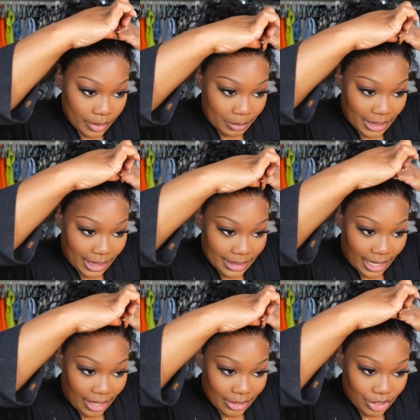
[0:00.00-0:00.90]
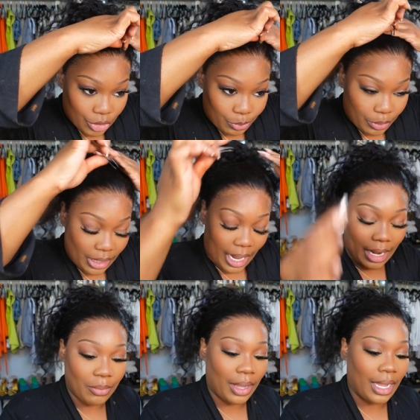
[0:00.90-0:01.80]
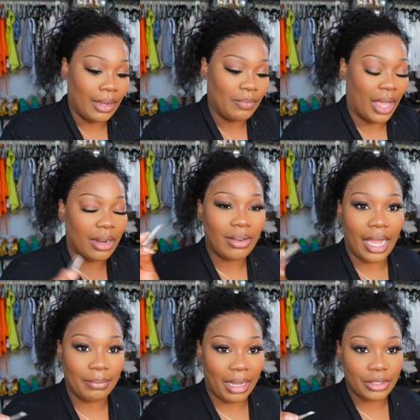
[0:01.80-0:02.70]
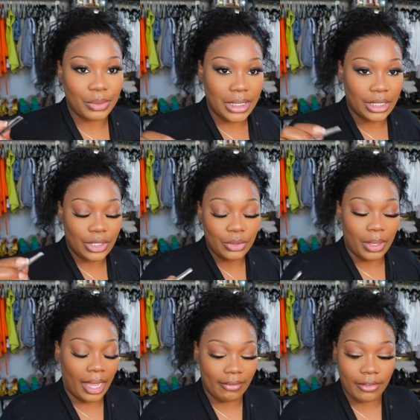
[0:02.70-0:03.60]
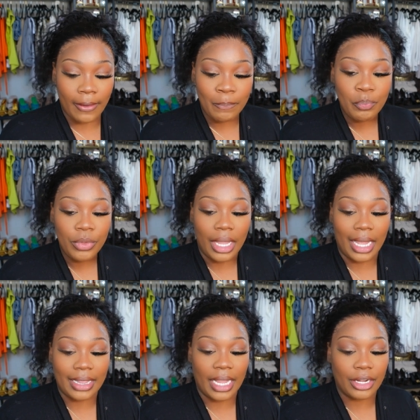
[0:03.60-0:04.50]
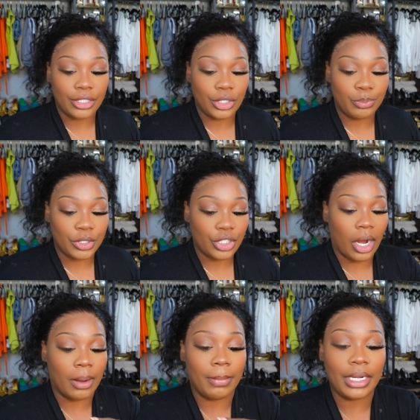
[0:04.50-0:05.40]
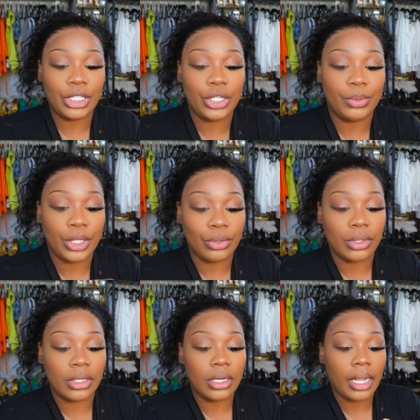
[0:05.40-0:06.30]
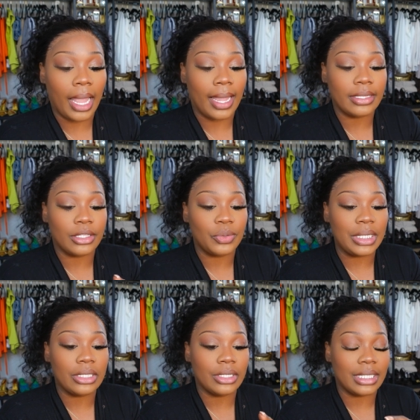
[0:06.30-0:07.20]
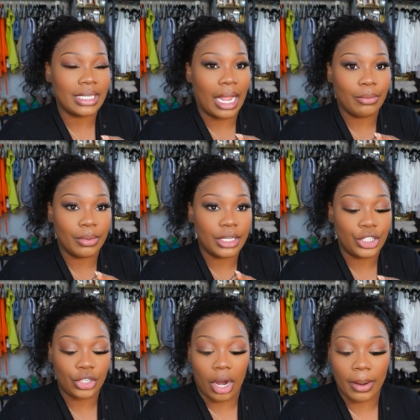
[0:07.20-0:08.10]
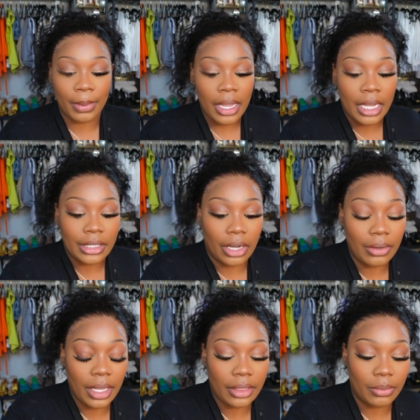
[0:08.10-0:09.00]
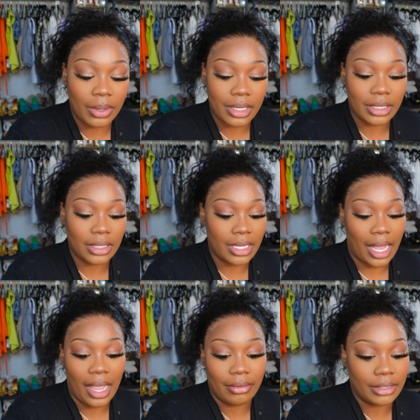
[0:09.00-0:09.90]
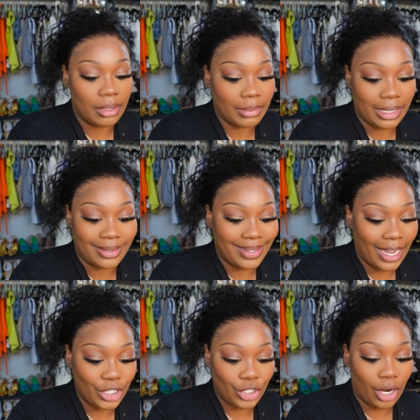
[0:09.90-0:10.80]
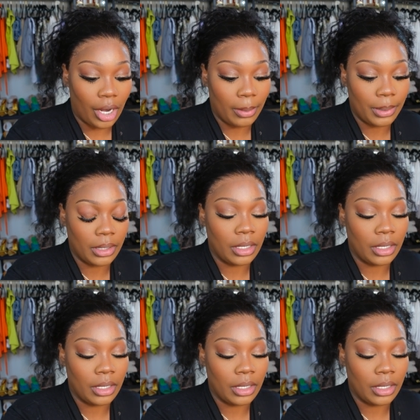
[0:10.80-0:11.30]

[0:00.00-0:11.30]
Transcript: because they are super lightweight. I don't like my tweezers too heavy and they are super sharp. Make sure when you look at the tweezer, it's like really sharp. Don't get the ones, cause I have some that's not sharp